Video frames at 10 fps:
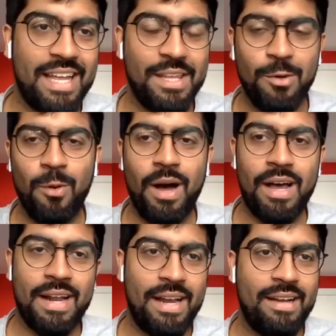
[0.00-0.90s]
and then you
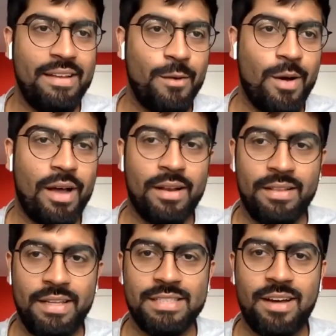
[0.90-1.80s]

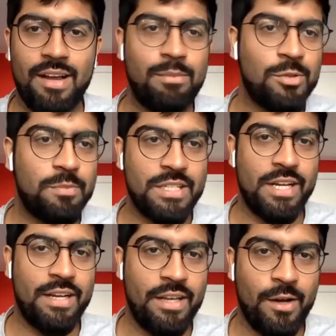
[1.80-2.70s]
are the startup who's
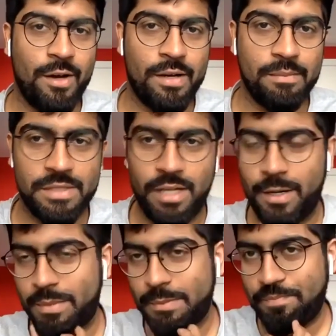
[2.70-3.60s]
pitching your
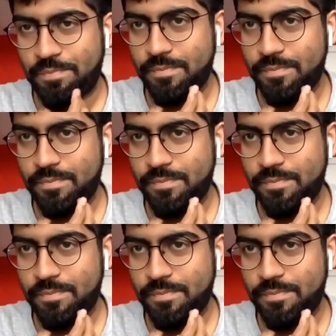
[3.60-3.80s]
startup.